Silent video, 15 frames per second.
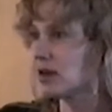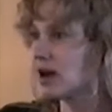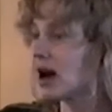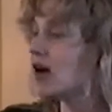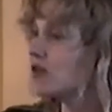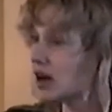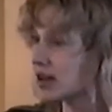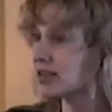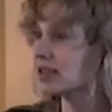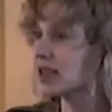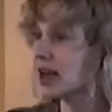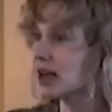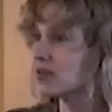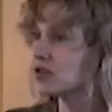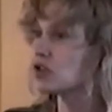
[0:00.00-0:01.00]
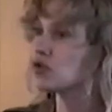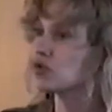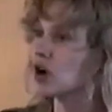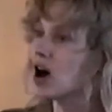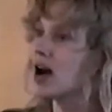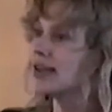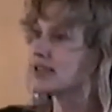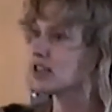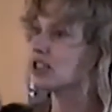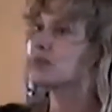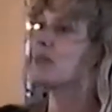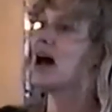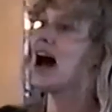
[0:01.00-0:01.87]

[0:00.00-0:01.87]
of ourselves draws its